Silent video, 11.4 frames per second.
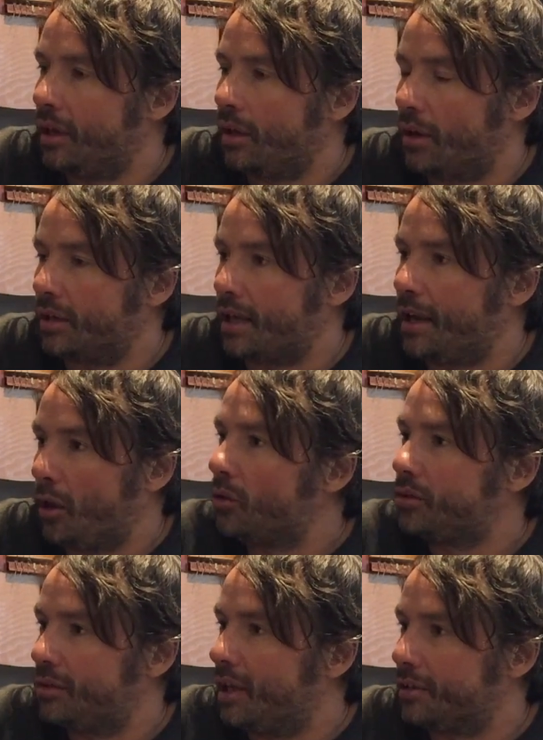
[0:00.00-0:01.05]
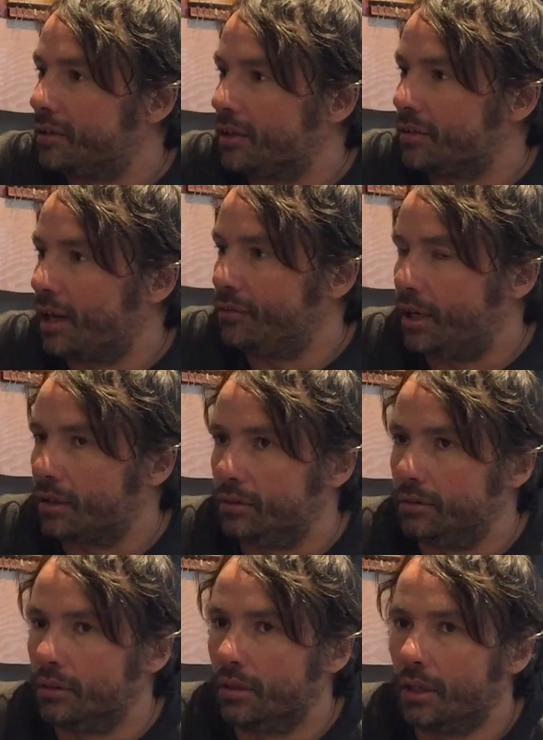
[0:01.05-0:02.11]
You know, I get lost listening to that
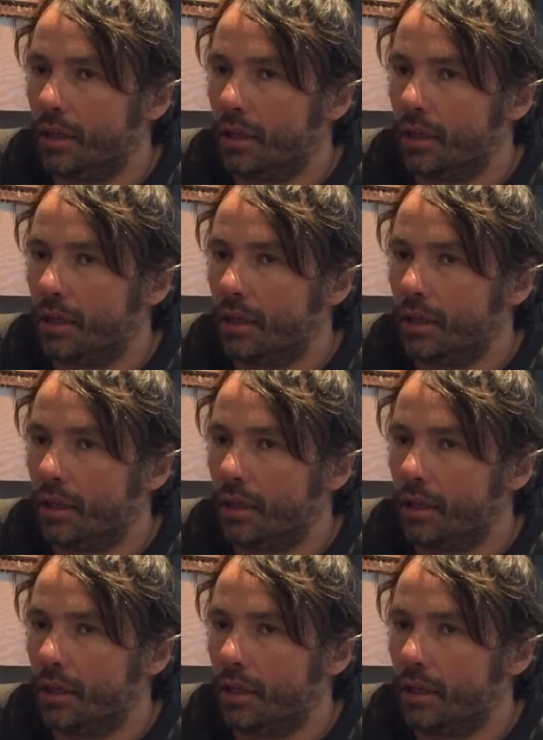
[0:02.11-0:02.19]
record.